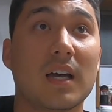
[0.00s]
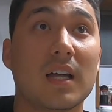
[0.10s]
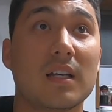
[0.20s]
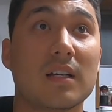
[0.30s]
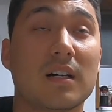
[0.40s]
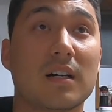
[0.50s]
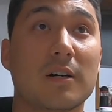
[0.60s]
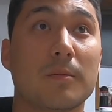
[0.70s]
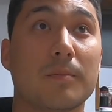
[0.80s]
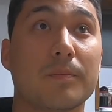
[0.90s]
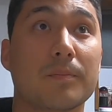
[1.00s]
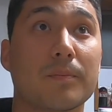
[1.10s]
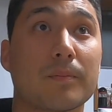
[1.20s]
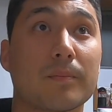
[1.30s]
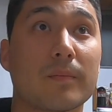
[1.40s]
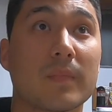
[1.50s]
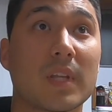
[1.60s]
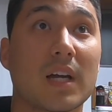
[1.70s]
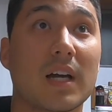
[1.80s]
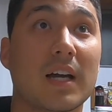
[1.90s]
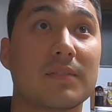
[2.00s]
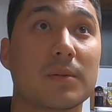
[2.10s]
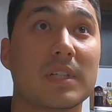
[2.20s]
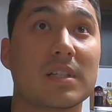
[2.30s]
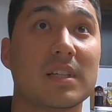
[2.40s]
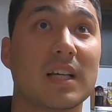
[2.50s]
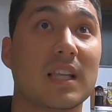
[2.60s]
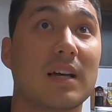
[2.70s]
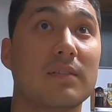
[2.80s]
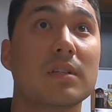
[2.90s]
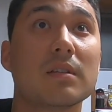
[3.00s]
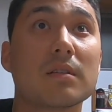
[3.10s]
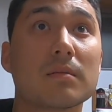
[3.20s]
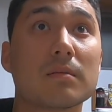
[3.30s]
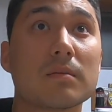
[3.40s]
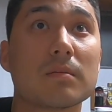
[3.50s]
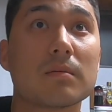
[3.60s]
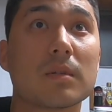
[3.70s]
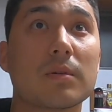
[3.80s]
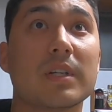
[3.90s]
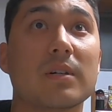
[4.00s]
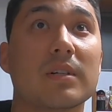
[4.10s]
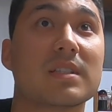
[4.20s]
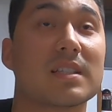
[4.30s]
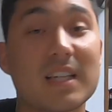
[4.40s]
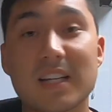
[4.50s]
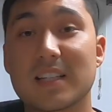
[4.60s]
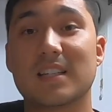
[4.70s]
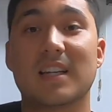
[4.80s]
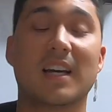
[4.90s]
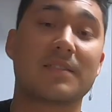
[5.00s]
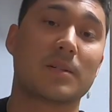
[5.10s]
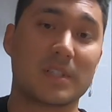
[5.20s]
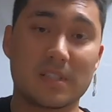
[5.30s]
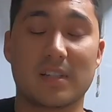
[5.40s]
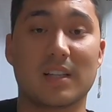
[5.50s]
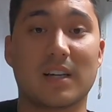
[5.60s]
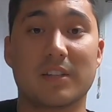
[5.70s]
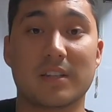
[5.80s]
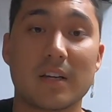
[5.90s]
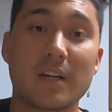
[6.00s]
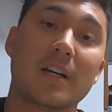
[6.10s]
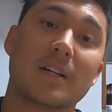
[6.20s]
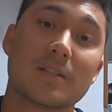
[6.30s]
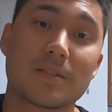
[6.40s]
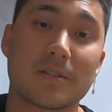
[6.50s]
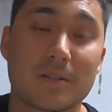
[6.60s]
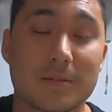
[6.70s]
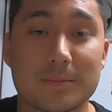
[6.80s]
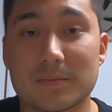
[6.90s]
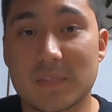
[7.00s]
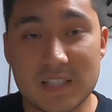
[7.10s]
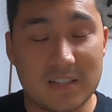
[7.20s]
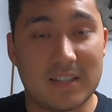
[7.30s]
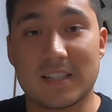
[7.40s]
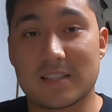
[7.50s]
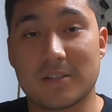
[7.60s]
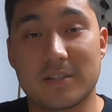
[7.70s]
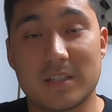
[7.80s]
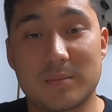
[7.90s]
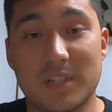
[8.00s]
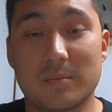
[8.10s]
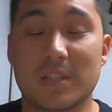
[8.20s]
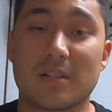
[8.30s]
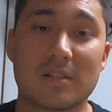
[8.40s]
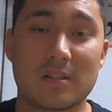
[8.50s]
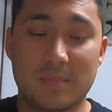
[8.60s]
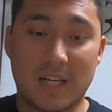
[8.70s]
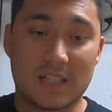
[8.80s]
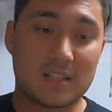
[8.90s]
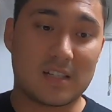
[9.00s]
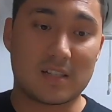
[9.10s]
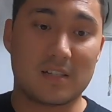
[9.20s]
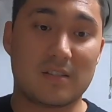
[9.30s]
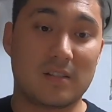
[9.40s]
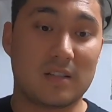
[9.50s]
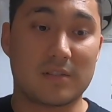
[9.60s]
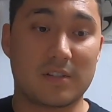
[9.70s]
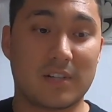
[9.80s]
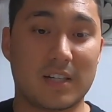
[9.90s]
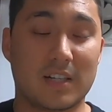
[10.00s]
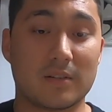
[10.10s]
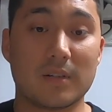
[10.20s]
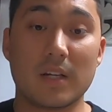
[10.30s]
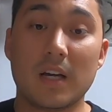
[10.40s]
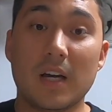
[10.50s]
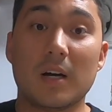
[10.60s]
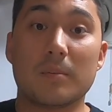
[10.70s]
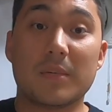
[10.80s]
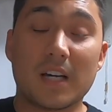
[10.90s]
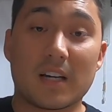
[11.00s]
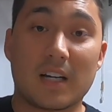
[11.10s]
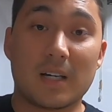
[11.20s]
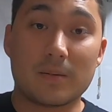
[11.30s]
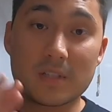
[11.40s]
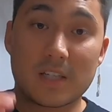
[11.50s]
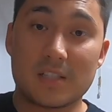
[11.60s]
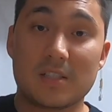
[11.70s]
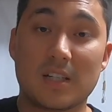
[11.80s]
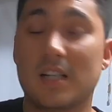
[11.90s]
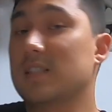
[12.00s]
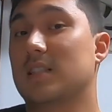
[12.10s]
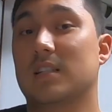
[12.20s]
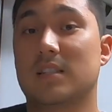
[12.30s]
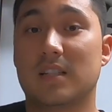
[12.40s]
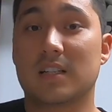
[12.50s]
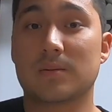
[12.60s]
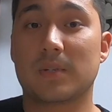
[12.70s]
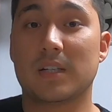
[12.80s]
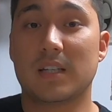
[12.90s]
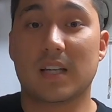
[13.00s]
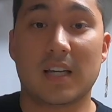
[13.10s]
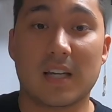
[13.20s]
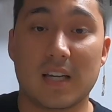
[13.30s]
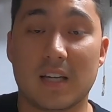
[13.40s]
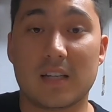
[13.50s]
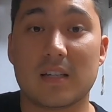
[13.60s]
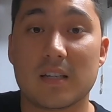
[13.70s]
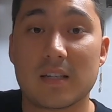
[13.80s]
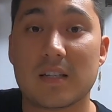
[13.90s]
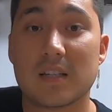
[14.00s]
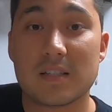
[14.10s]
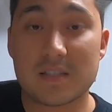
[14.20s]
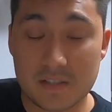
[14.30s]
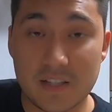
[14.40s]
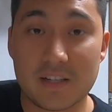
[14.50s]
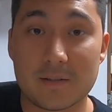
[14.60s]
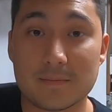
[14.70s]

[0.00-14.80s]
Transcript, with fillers: and um, I have to wait till the 11th. Oh wait, no, it's the second today. I have to wait till the 11th. So that's how that's going to be. But they're a little backstocked on the delivery right now. But yeah, I will catch you guys in the next one and see you later.